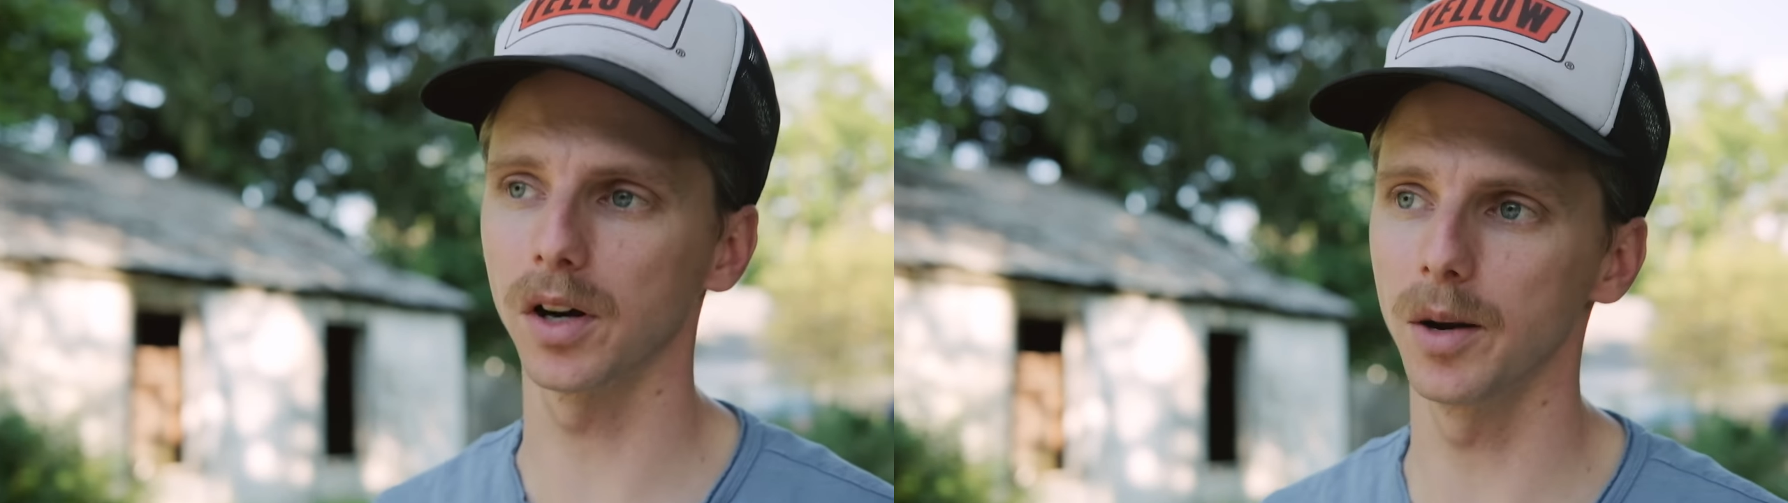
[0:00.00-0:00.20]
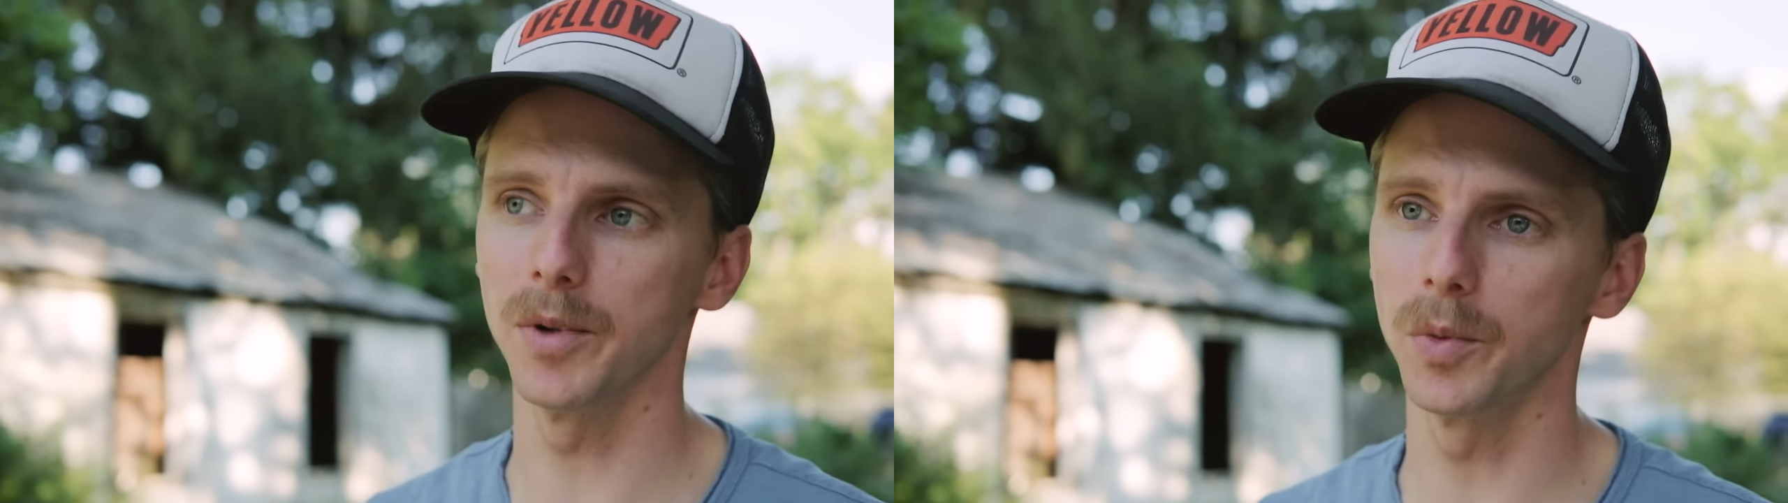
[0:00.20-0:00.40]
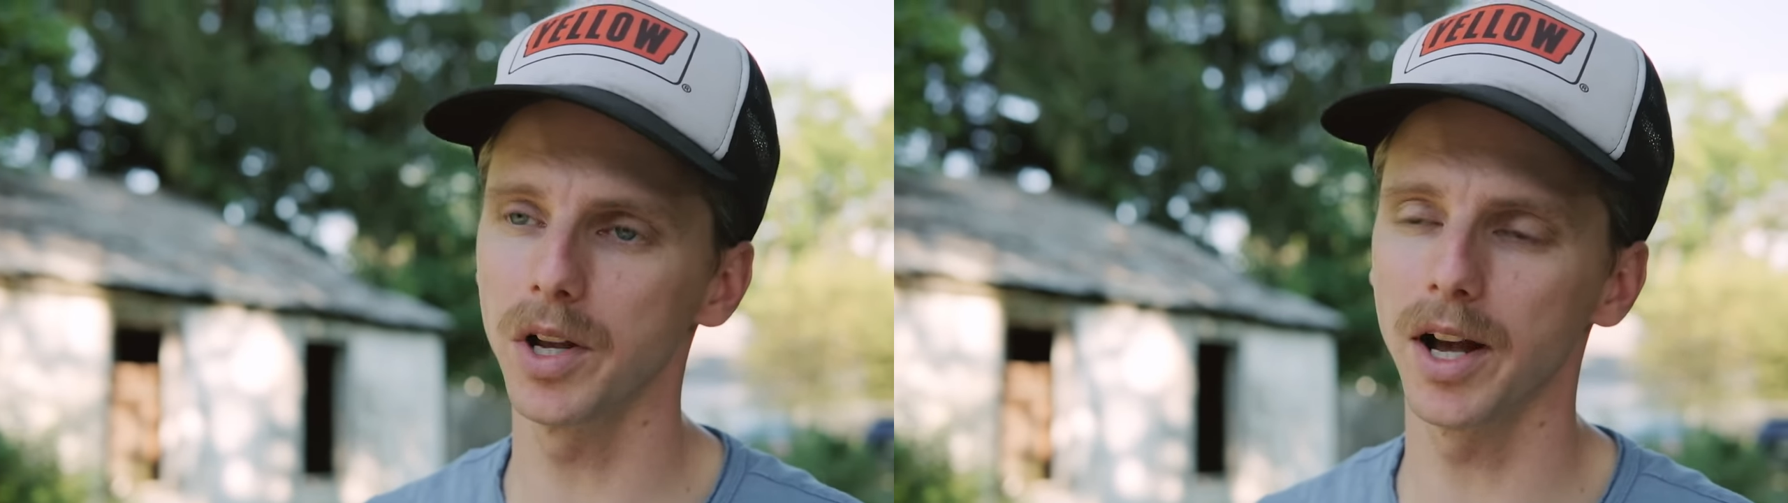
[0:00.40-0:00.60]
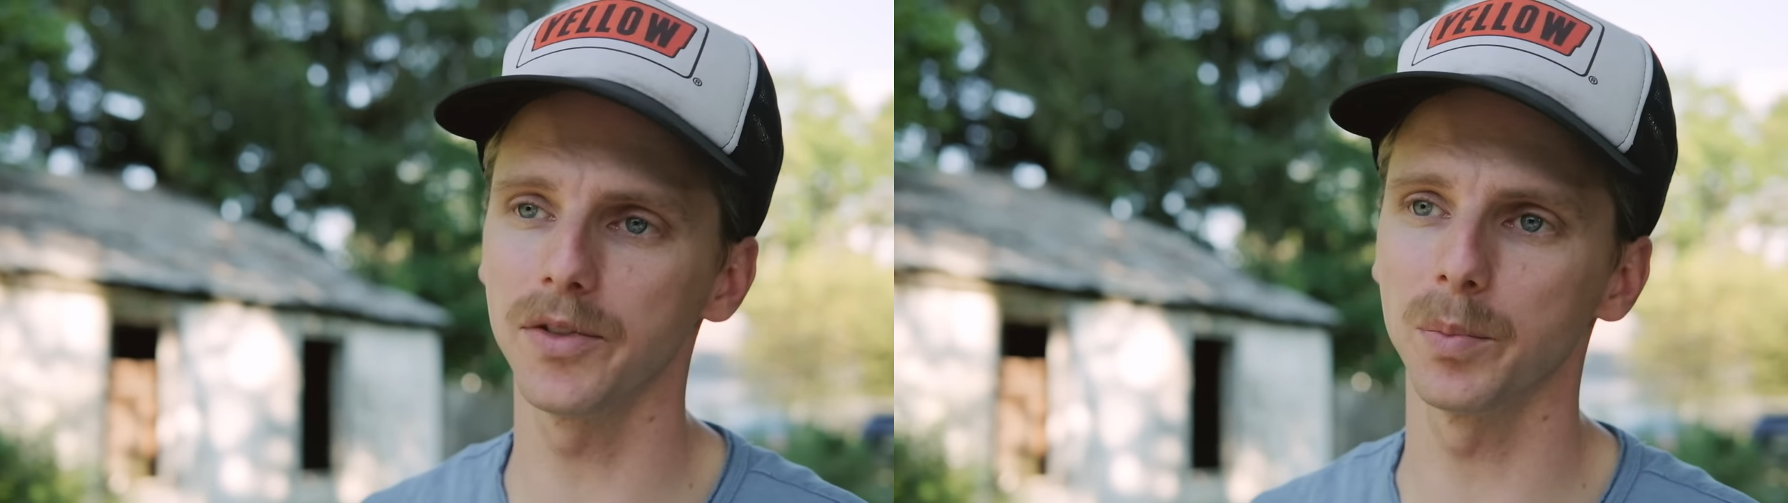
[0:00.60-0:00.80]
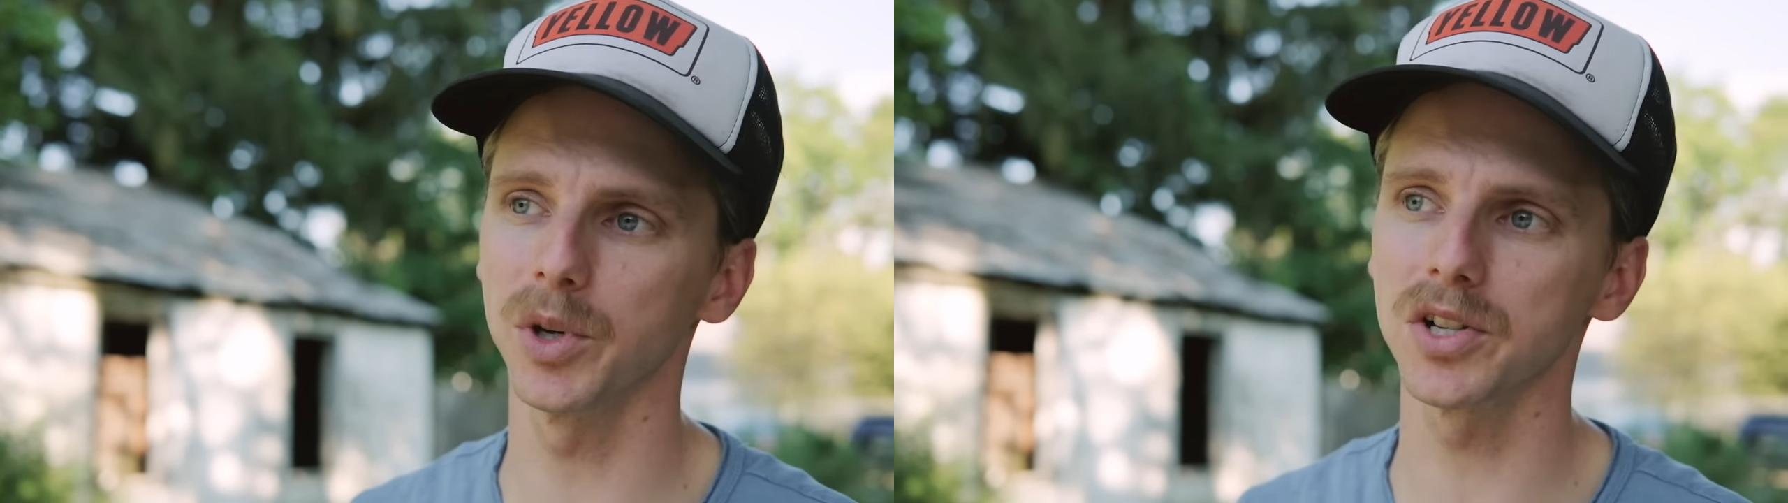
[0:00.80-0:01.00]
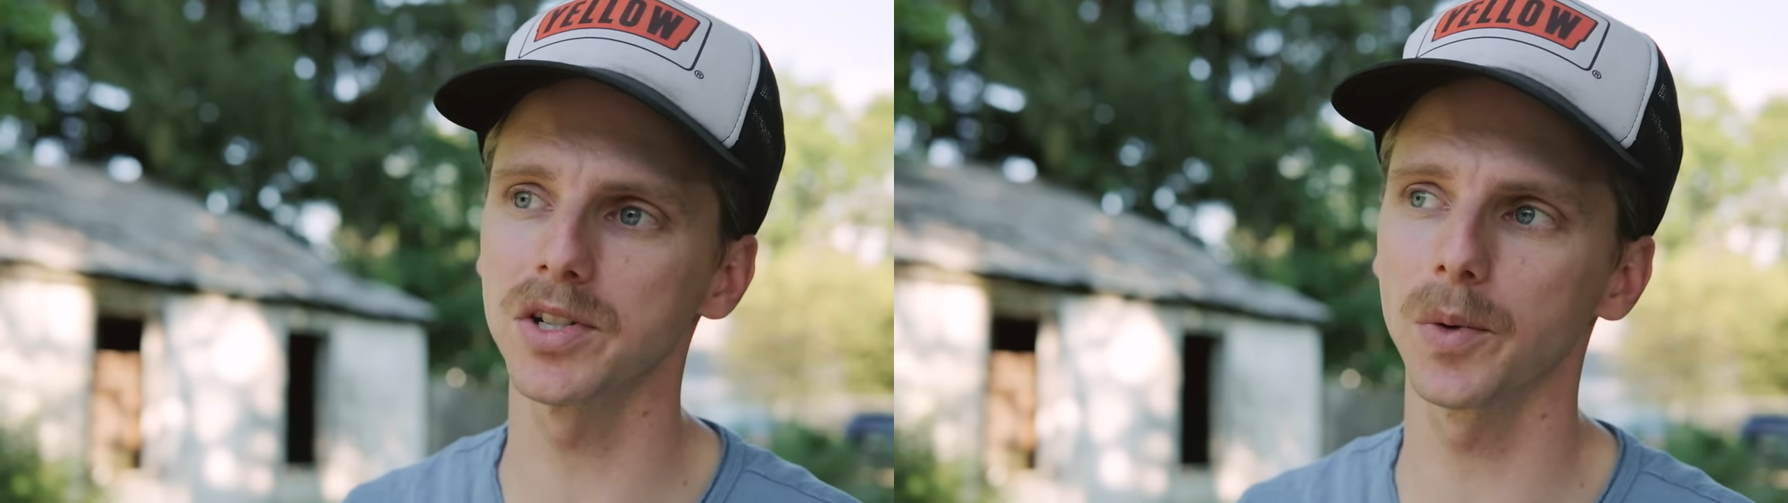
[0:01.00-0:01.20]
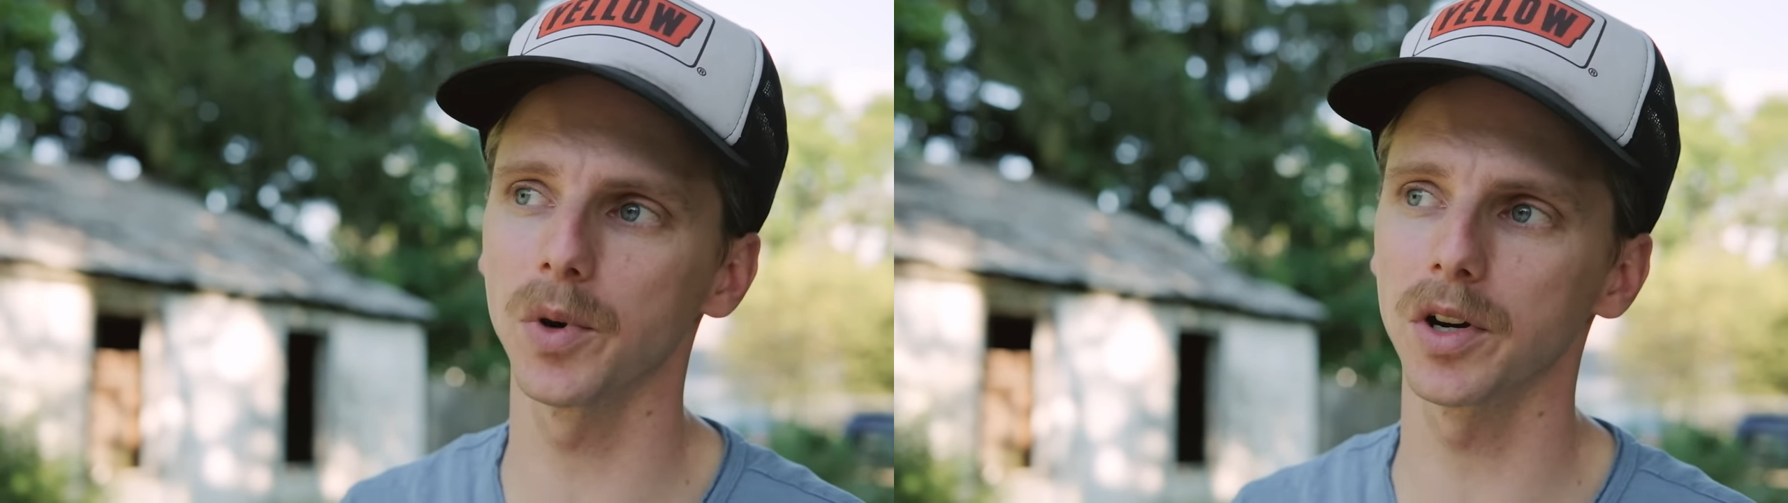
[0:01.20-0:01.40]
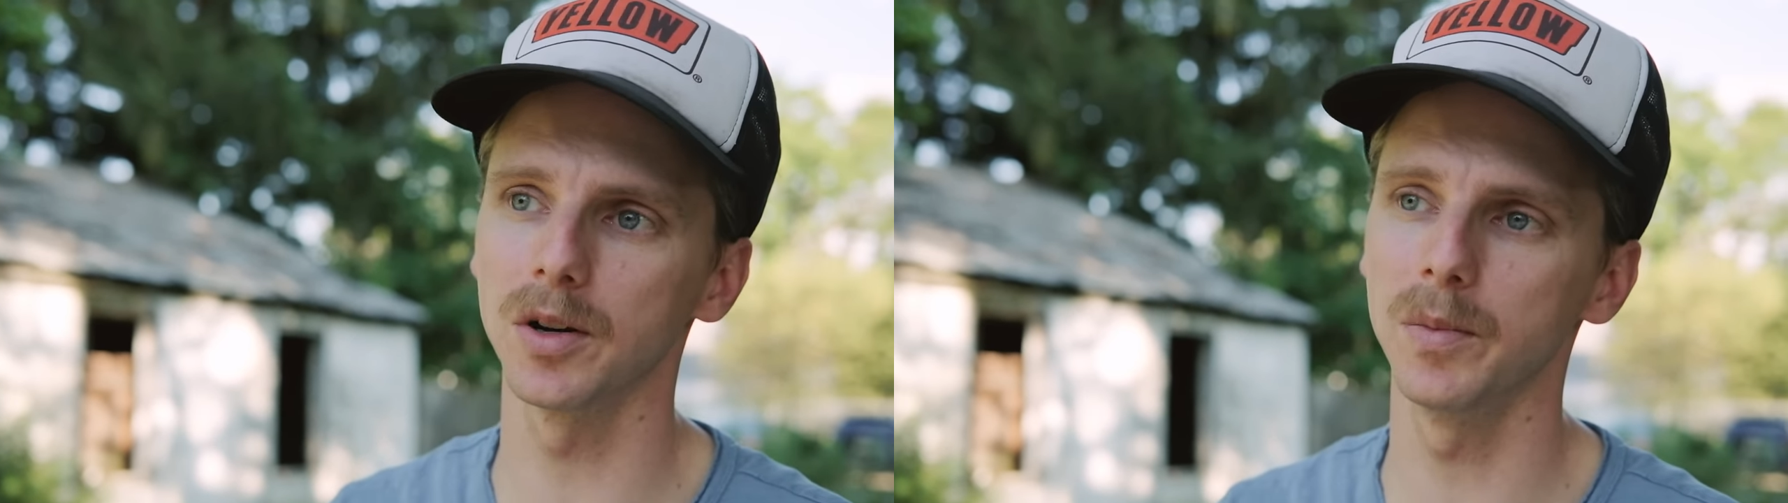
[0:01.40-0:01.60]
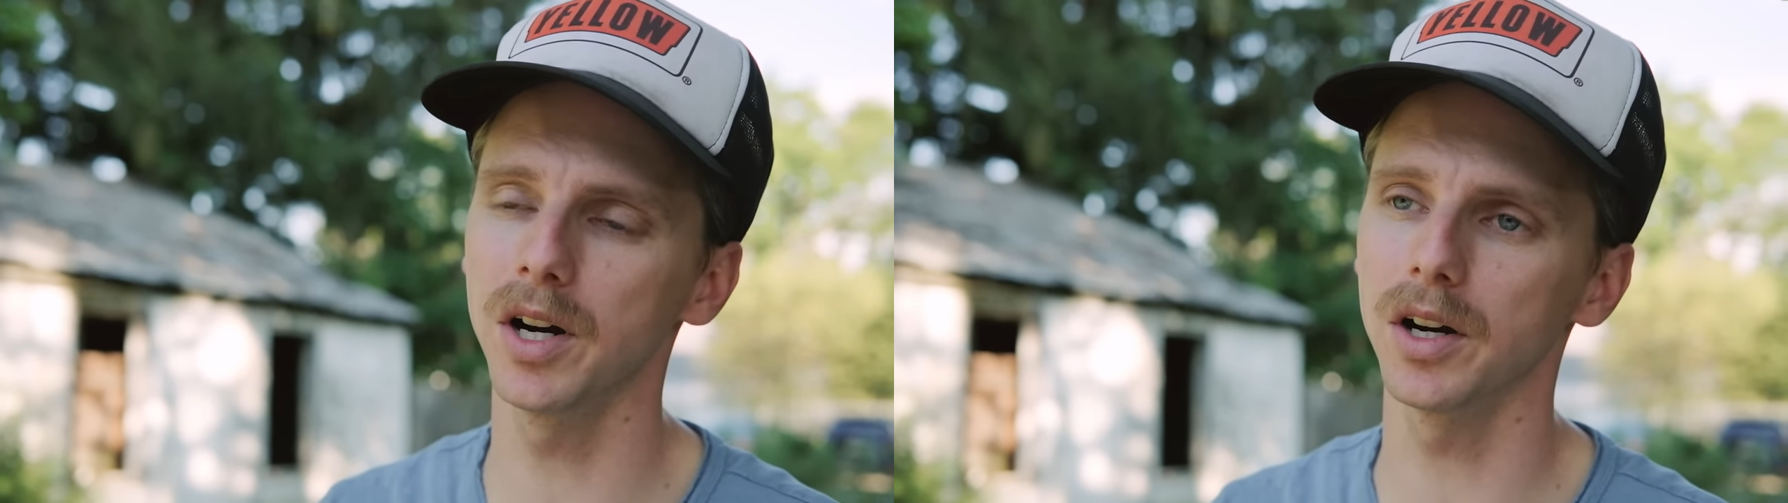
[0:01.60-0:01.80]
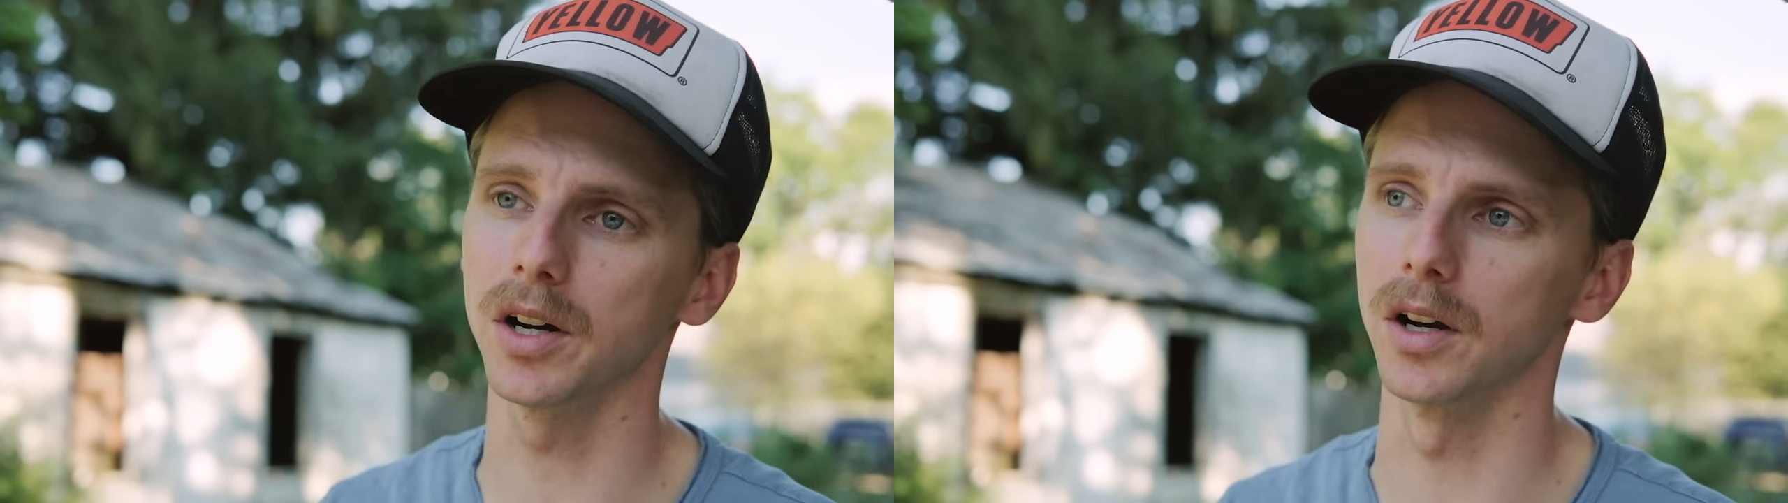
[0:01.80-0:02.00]
I mean, we have the biggest network in
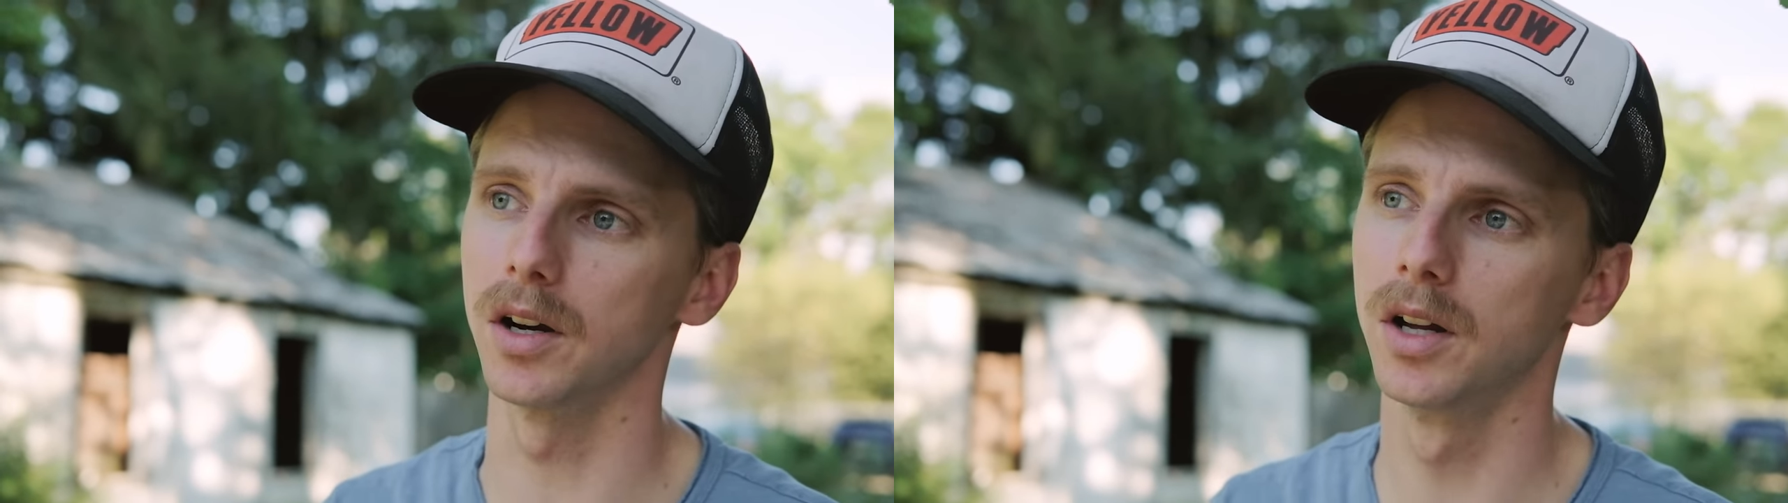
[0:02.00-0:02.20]
America.